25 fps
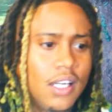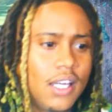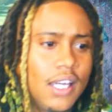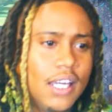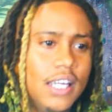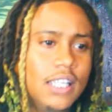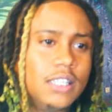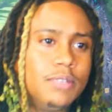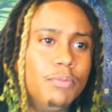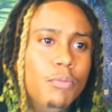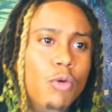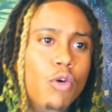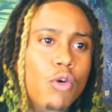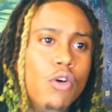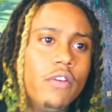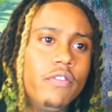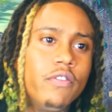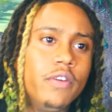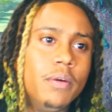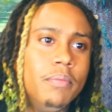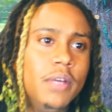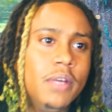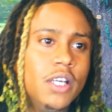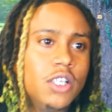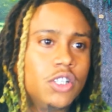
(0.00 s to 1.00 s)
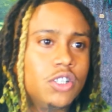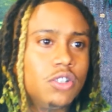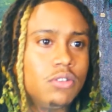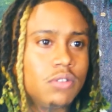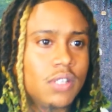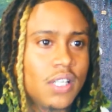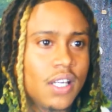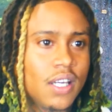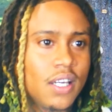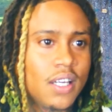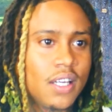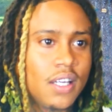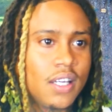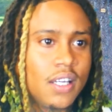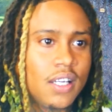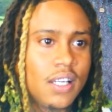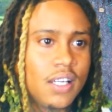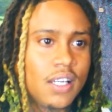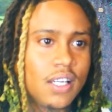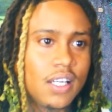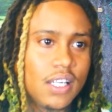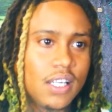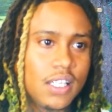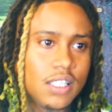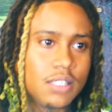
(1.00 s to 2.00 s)
It's more of a mental thing.
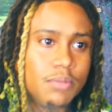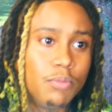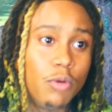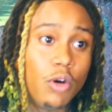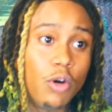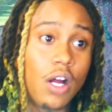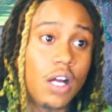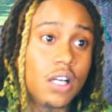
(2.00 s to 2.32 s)
It's more.